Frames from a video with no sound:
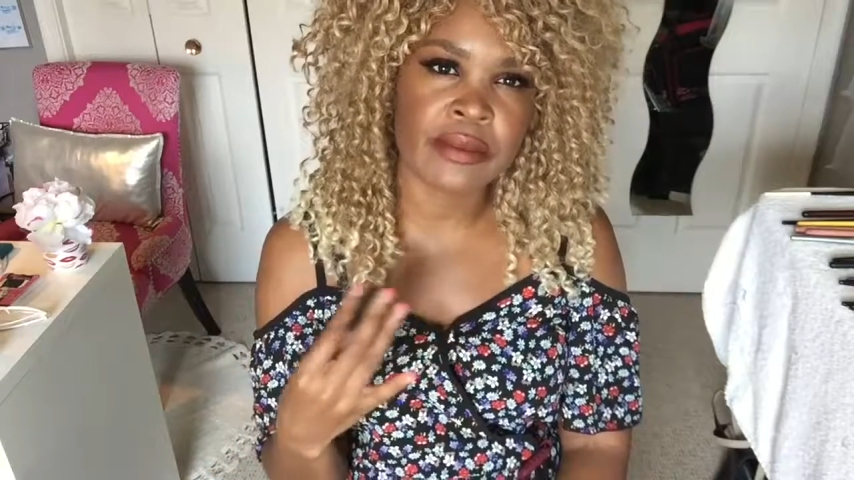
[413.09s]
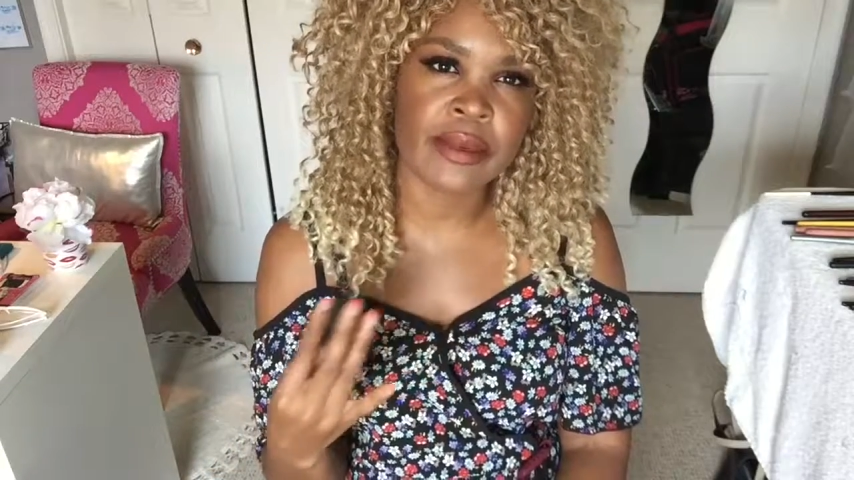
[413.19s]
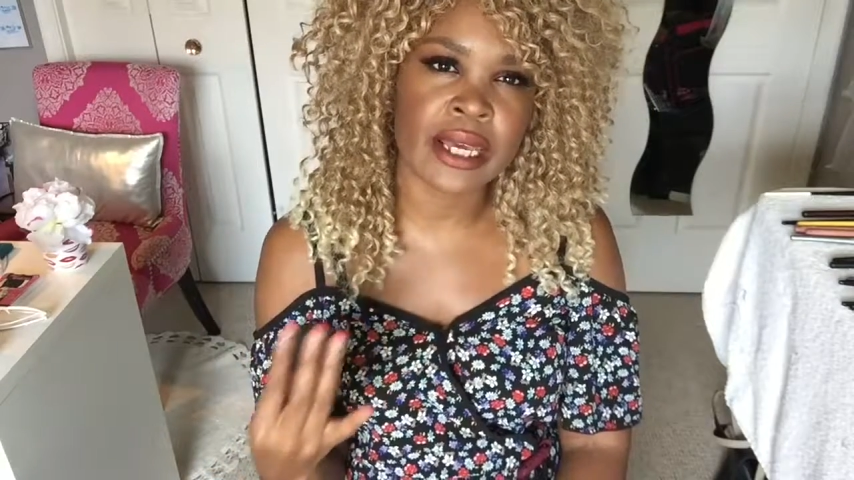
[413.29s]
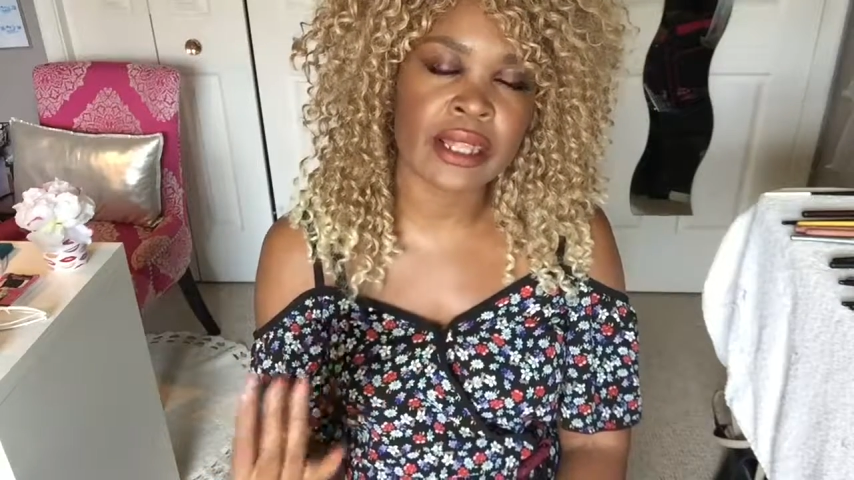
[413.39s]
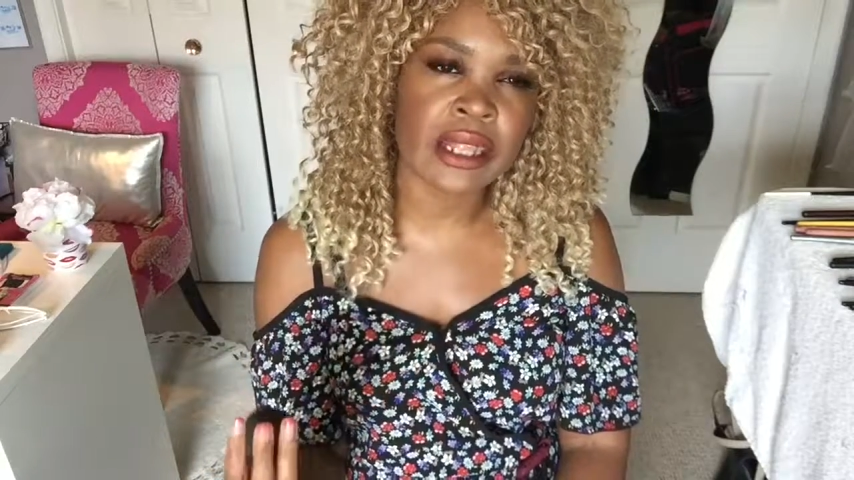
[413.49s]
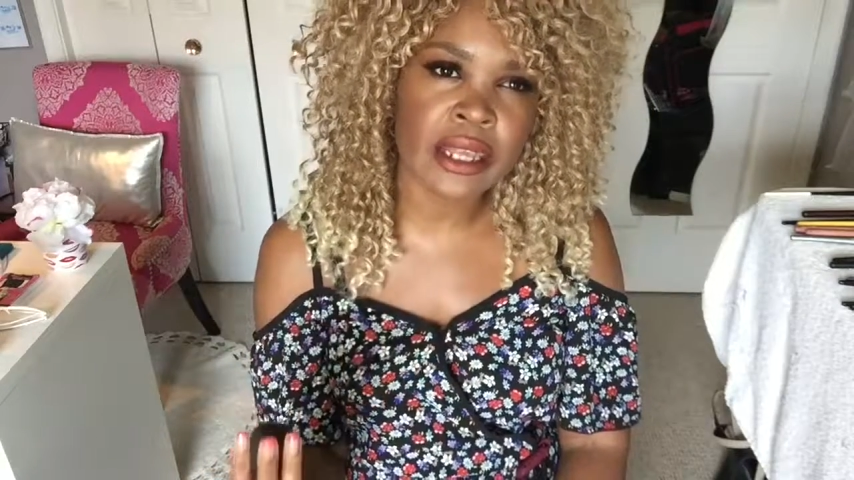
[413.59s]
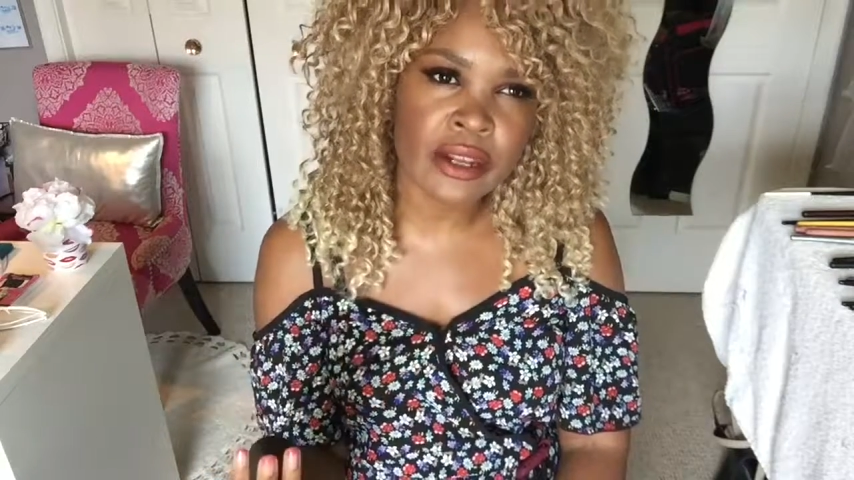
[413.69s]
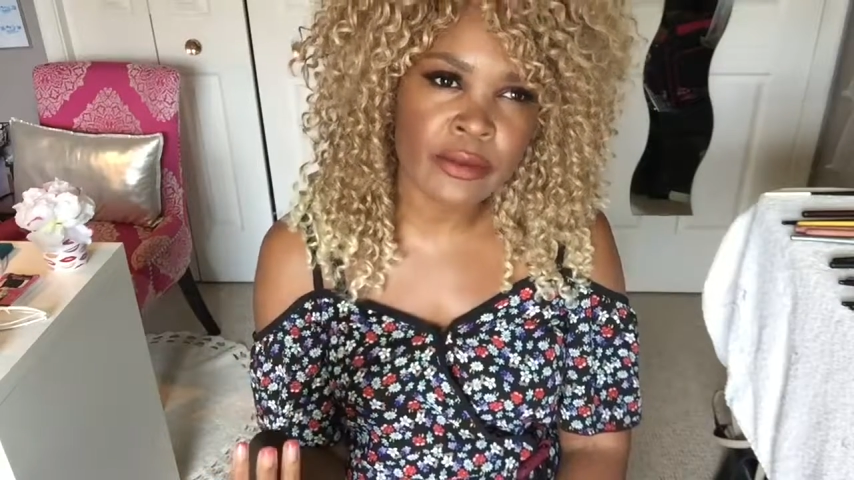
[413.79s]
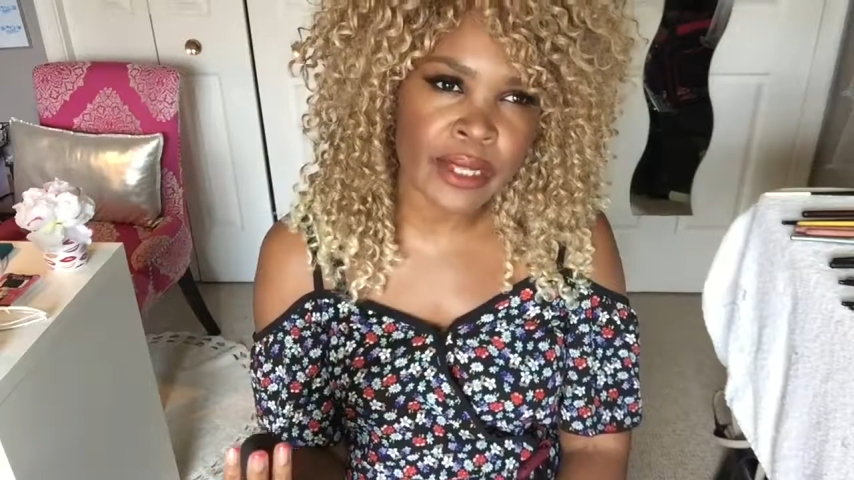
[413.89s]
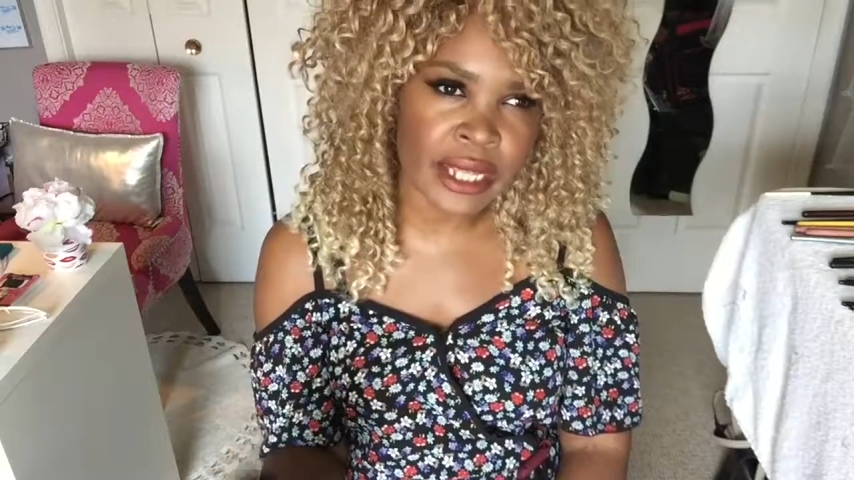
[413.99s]
to be a
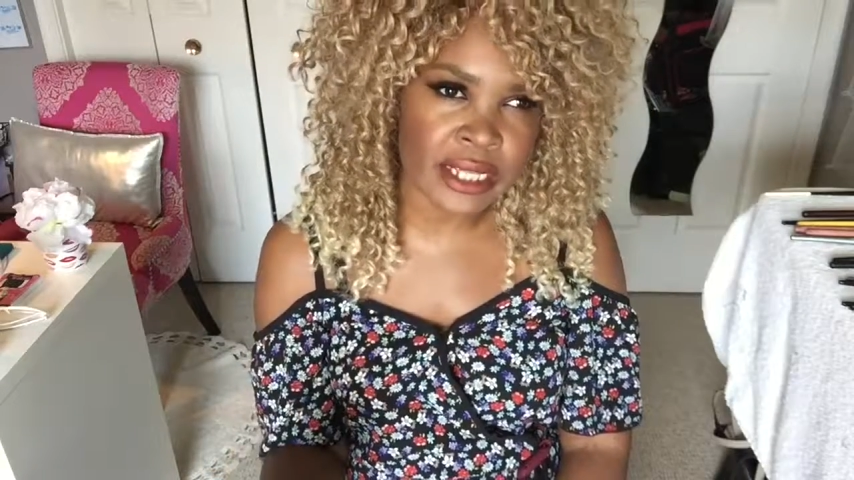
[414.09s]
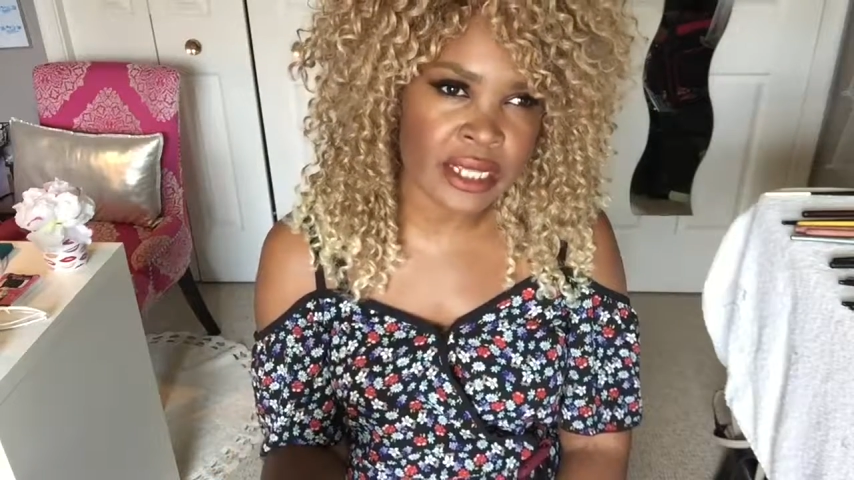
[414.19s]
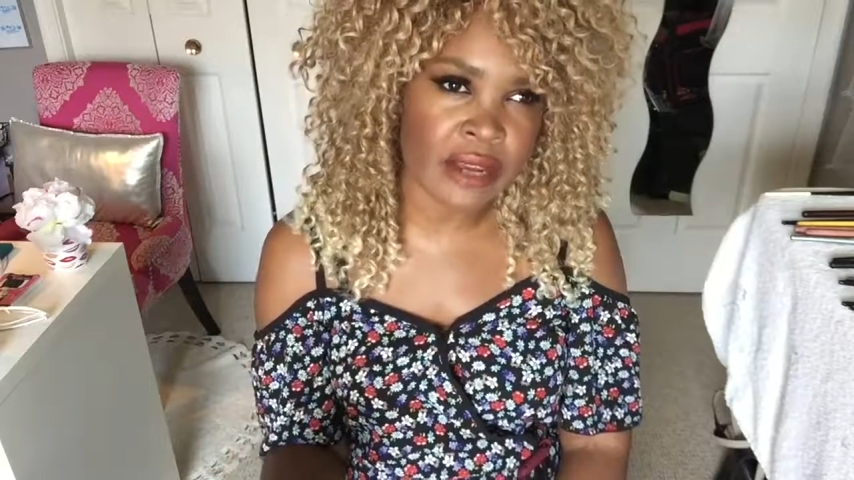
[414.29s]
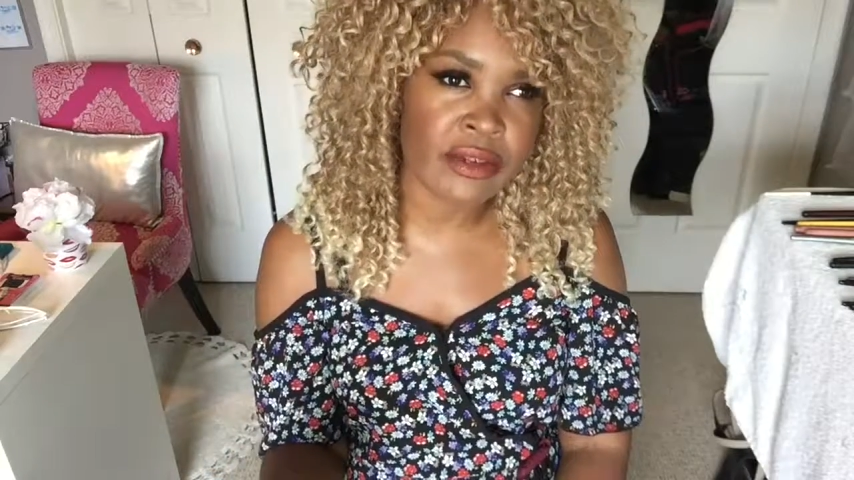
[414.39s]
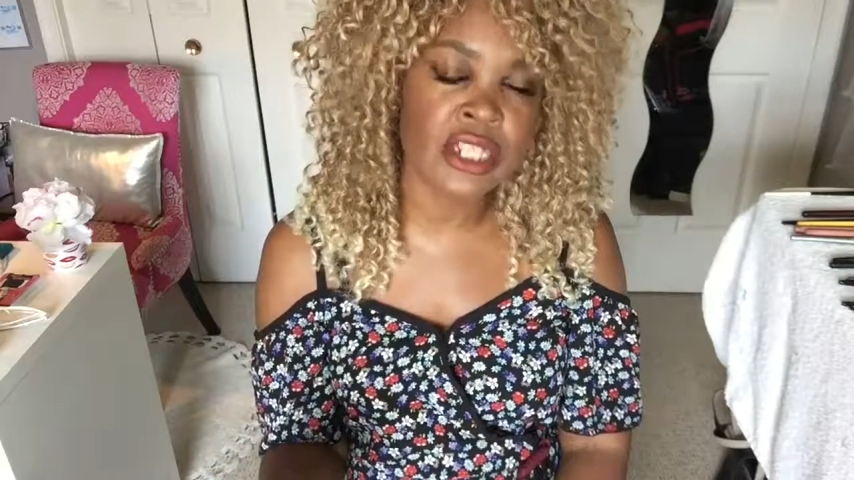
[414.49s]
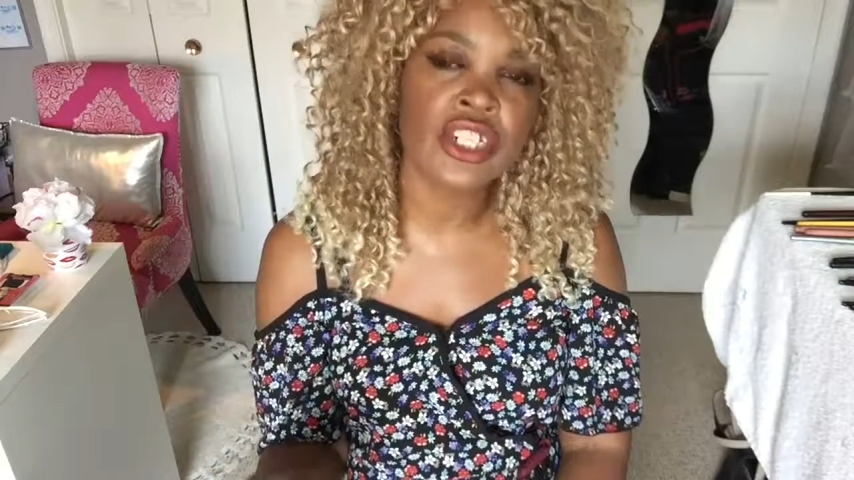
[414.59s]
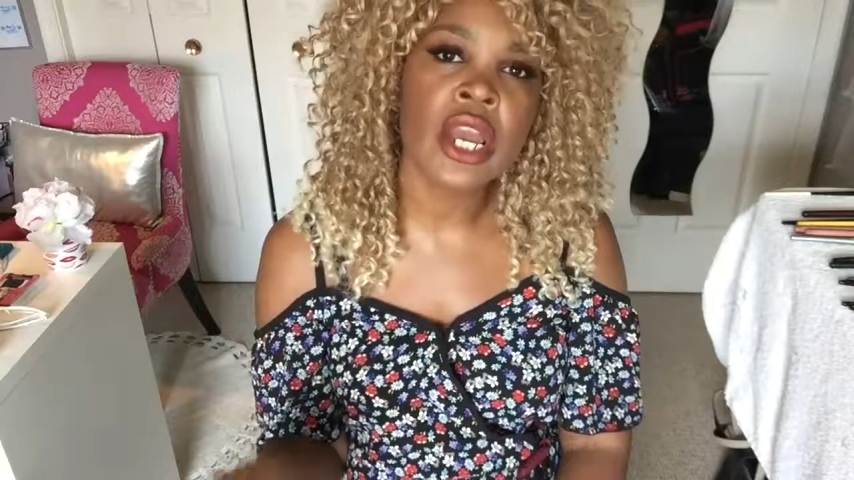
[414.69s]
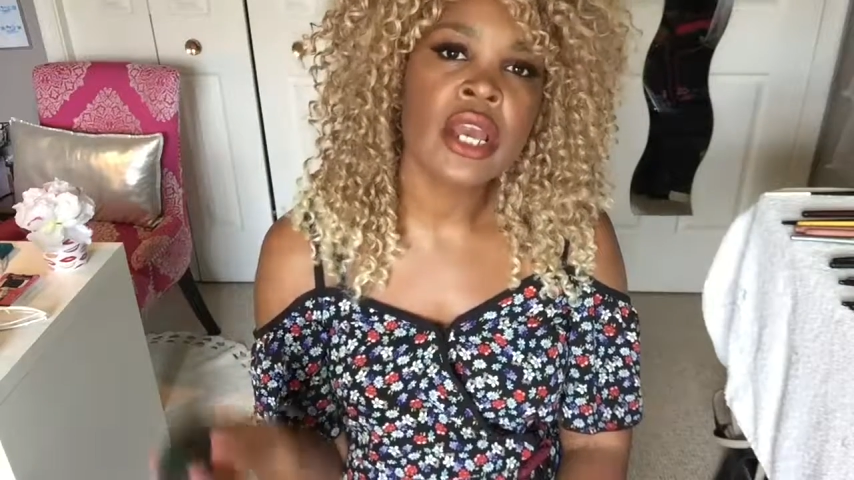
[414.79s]
little bit less coverage,